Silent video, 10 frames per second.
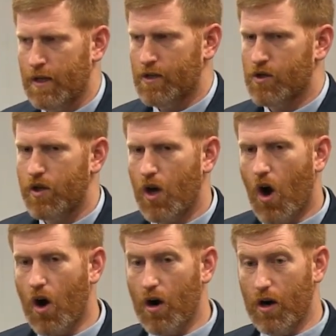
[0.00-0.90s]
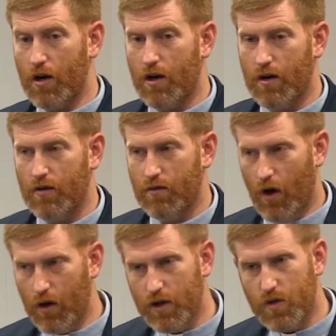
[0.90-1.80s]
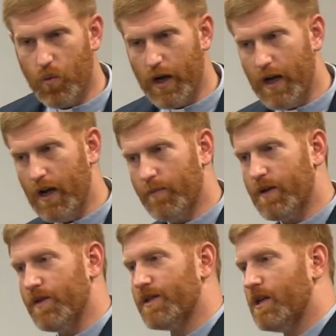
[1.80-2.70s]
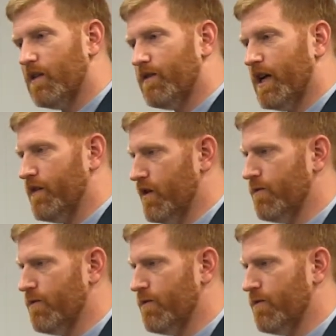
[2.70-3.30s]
So the ark, on its way up to the city of David,